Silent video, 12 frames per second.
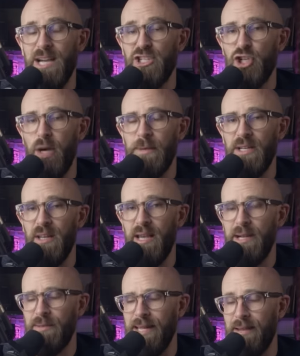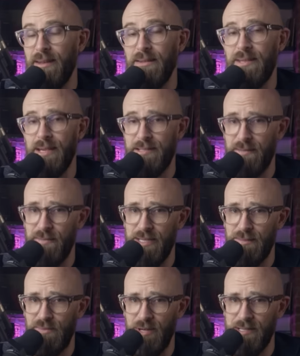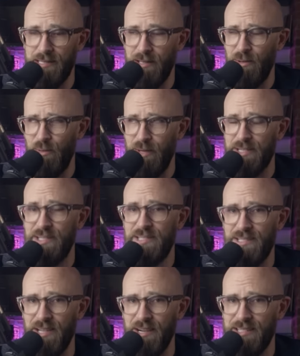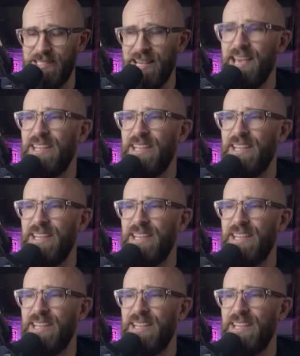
shop online without location-based pricing, which sucks.